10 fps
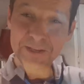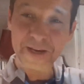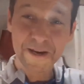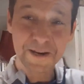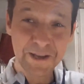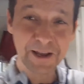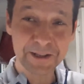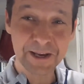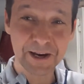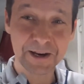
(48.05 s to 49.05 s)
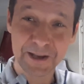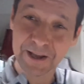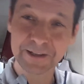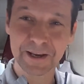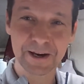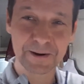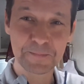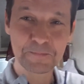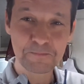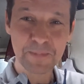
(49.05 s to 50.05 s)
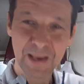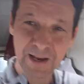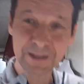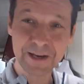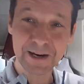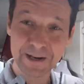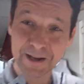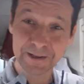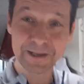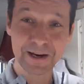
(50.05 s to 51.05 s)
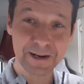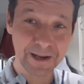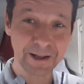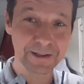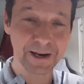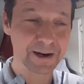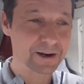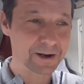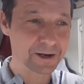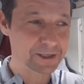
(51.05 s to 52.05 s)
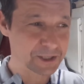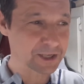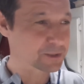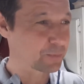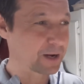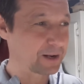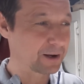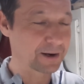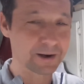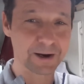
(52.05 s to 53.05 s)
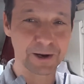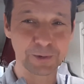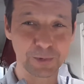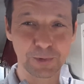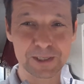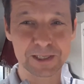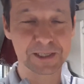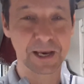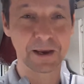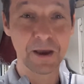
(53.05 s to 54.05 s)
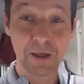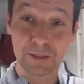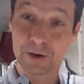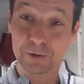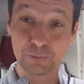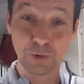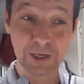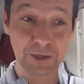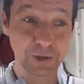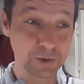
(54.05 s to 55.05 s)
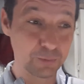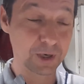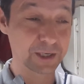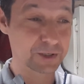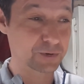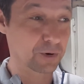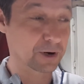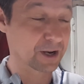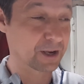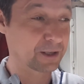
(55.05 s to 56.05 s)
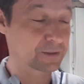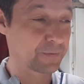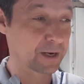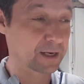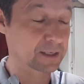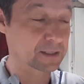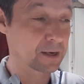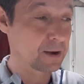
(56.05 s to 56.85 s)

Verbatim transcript: Hell yeah, hell yeah, hell yeah. Hell yeah, hell yeah, hell yeah. Uh, Jets win. Uh, I don't know what to say. They look really good, really strong against Vegas.